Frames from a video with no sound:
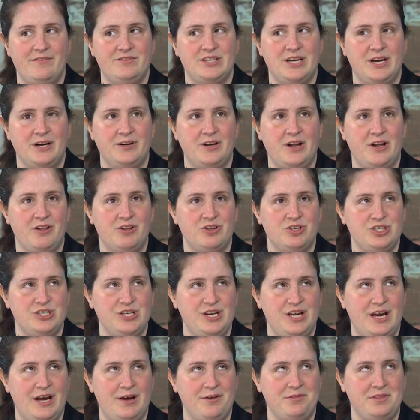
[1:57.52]

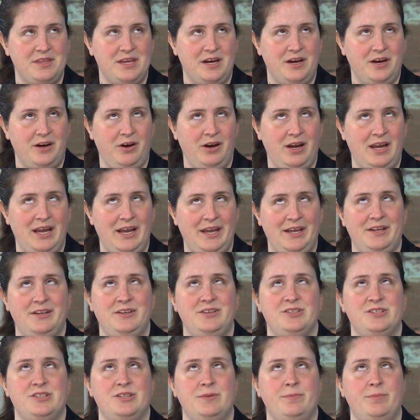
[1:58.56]
technology out there,
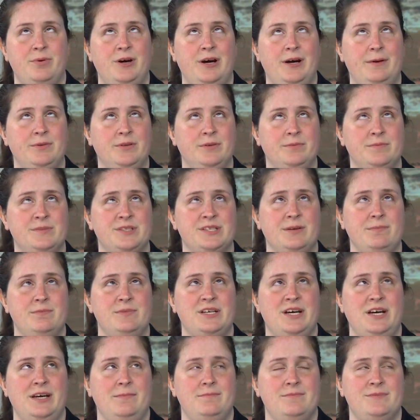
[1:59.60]
and the problem
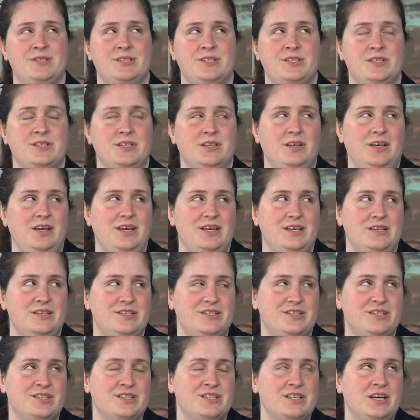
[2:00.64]
sometimes
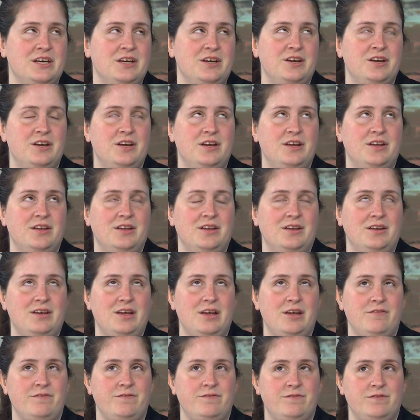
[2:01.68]
is
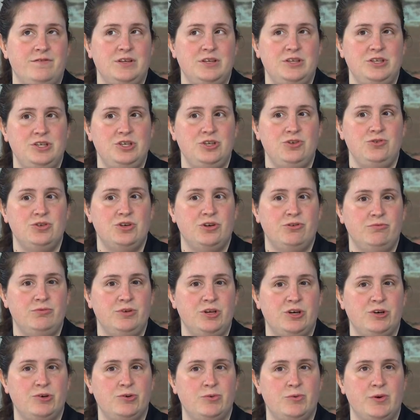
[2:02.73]
if you don't
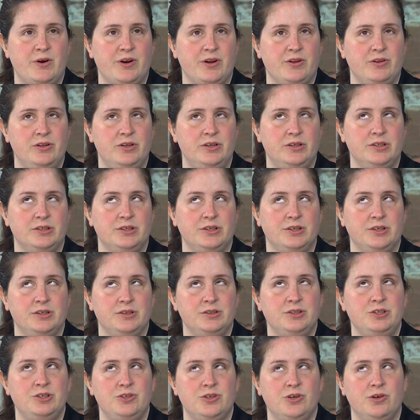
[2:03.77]
know where to look,
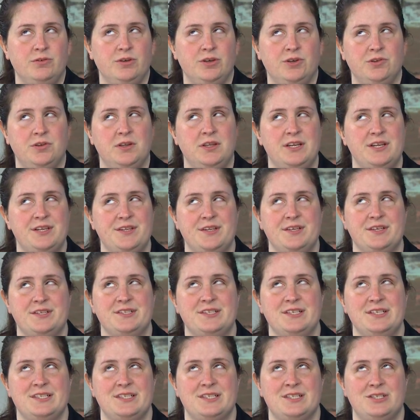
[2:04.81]
you don't know that it
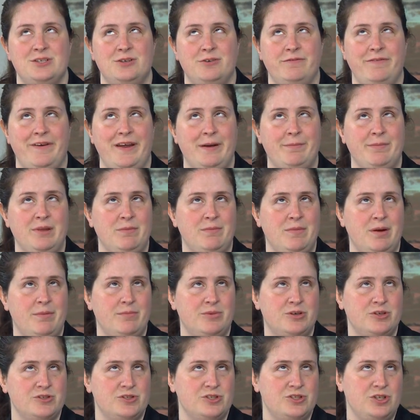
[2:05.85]
exists, your family
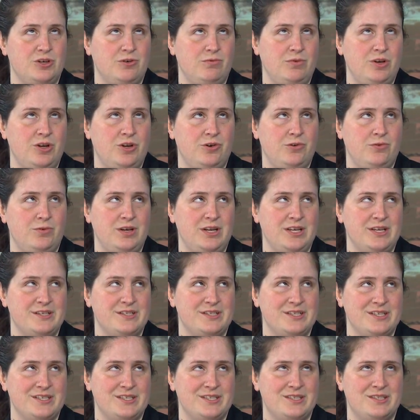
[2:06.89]
members don't know it
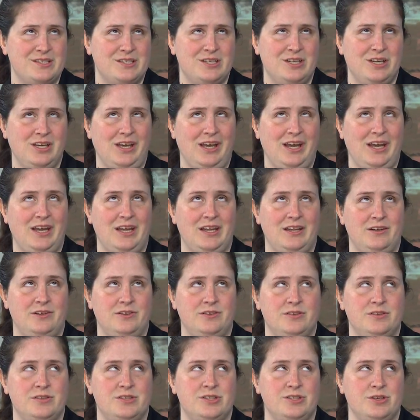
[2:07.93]
exists,
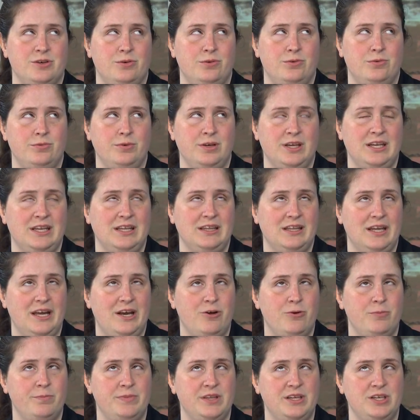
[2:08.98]
and so getting the
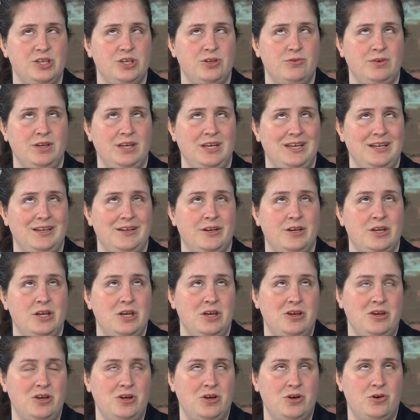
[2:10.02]
help that you need
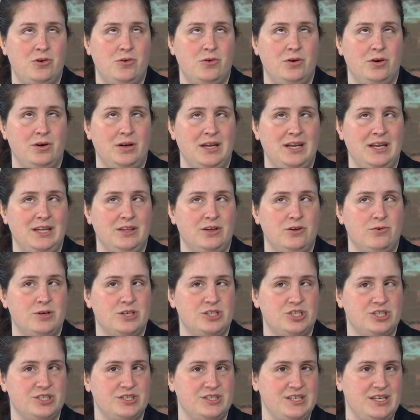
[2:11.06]
or getting the
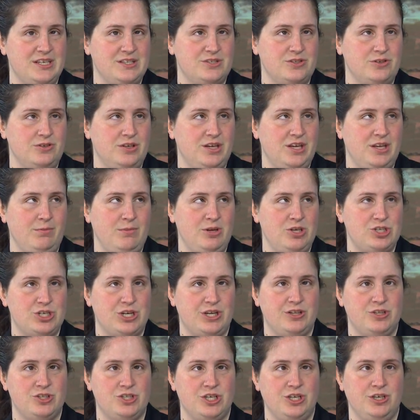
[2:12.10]
questions answered can be
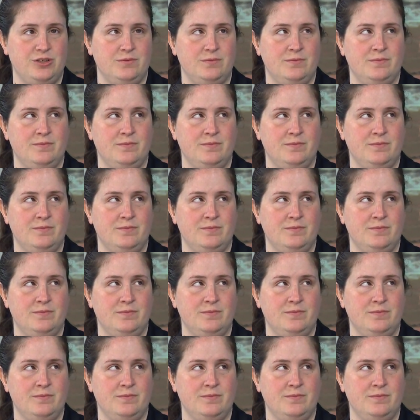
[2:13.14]
challenging.